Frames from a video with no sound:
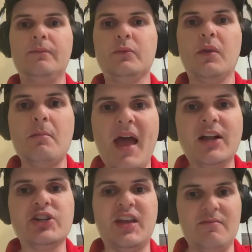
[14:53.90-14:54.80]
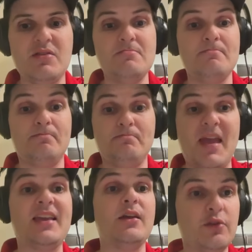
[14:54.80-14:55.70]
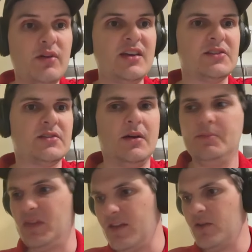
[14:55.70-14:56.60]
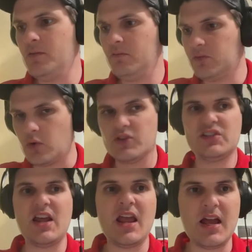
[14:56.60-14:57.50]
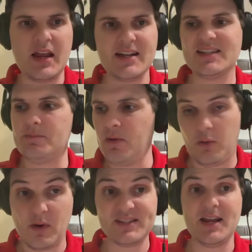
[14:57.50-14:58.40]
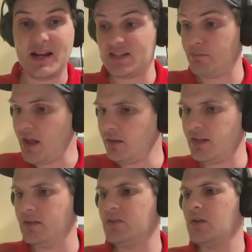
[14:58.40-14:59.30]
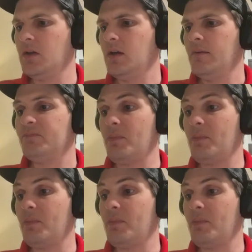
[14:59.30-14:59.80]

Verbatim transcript: where the Magic have been making threes. Um, even Thursday against the, or Wednesday against the Pelicans, the